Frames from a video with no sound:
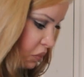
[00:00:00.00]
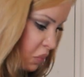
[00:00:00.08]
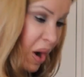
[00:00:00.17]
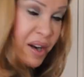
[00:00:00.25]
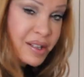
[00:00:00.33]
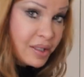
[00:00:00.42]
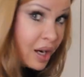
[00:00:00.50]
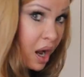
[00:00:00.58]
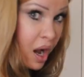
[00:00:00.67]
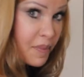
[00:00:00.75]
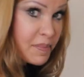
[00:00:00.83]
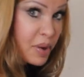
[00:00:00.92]
1
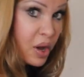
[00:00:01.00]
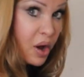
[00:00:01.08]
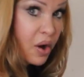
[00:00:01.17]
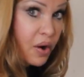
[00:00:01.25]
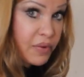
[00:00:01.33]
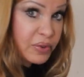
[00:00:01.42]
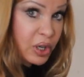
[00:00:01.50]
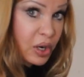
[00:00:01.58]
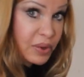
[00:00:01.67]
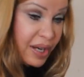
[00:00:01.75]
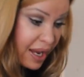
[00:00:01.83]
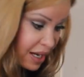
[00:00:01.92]
cup of
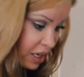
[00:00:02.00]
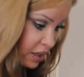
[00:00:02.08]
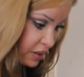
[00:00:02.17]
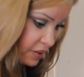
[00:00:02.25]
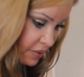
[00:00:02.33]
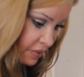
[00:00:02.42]
cocoa.